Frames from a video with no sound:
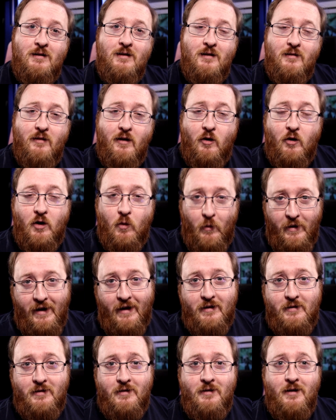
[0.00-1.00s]
they're going to win
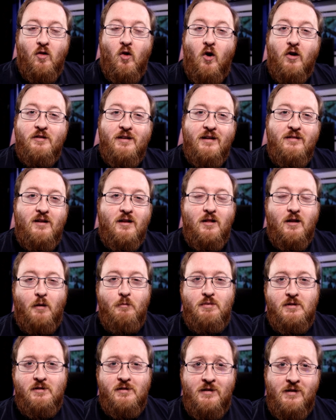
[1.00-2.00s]
it alongside the
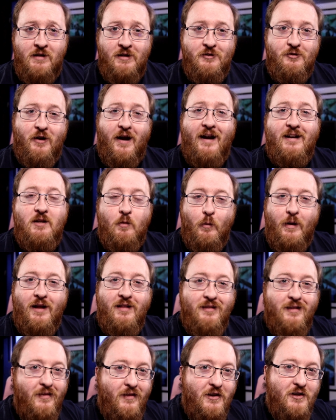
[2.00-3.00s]
clubs trying to win
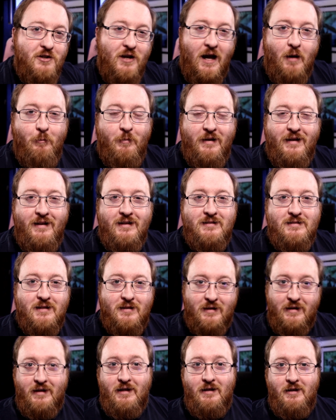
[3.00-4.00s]
the Champions
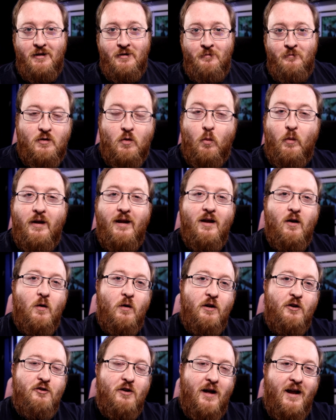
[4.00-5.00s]
League. So we are going
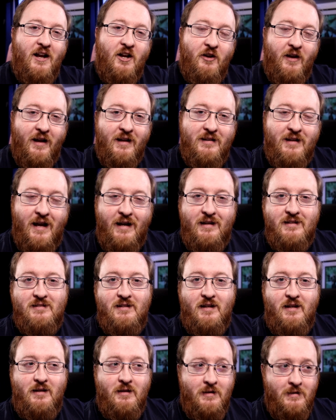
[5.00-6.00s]
to try and create a
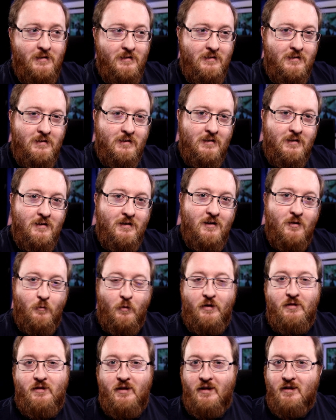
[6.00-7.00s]
dynasty
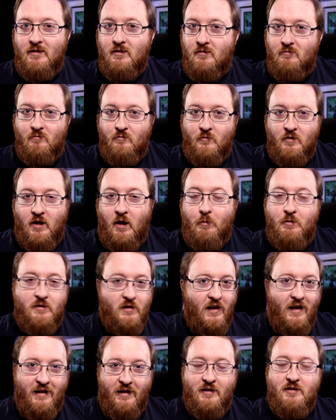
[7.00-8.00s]
with these clubs
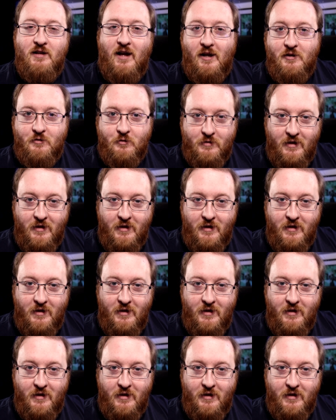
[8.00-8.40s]
and international